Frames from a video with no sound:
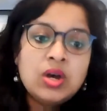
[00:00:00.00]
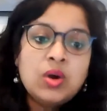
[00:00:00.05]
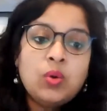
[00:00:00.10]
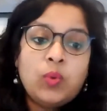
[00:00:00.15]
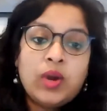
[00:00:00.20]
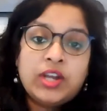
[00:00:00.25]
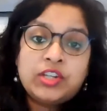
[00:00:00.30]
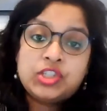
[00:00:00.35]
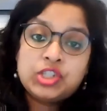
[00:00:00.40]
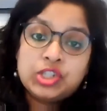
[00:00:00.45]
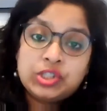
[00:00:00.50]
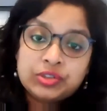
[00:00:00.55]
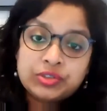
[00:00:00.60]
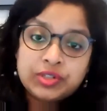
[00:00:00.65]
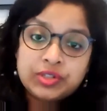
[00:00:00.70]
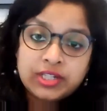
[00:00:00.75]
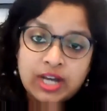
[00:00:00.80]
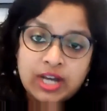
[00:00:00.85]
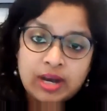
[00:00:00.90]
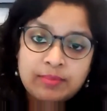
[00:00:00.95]
where
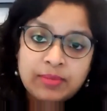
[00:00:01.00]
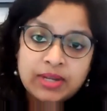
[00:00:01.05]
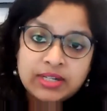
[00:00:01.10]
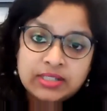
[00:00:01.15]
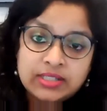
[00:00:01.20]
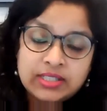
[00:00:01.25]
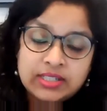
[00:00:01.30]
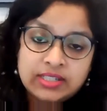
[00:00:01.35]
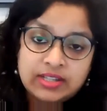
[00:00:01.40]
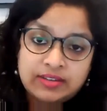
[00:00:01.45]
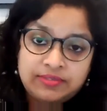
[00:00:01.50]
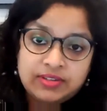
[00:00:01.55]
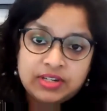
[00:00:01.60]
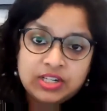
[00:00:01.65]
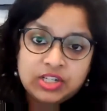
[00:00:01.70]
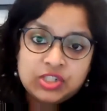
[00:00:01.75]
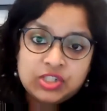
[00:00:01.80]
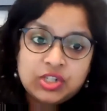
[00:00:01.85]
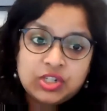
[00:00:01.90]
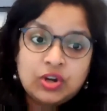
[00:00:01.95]
children come under the
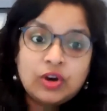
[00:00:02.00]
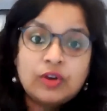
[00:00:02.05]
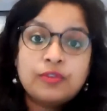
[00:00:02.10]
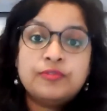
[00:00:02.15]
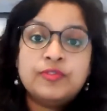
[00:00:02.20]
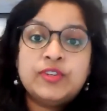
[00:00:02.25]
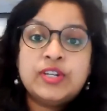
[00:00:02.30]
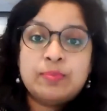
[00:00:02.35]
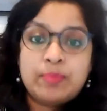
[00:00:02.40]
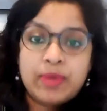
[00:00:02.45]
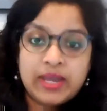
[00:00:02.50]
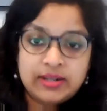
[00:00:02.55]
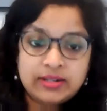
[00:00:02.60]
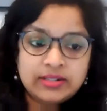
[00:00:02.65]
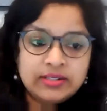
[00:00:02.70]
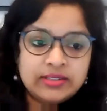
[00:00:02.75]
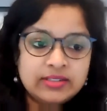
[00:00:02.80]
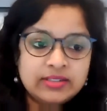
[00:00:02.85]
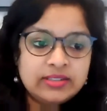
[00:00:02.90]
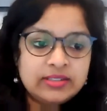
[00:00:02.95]
definition of
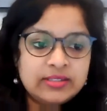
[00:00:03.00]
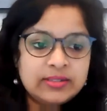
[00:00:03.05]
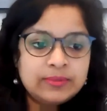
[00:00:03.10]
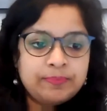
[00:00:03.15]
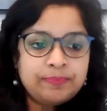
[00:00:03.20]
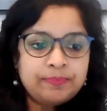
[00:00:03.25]
dependents.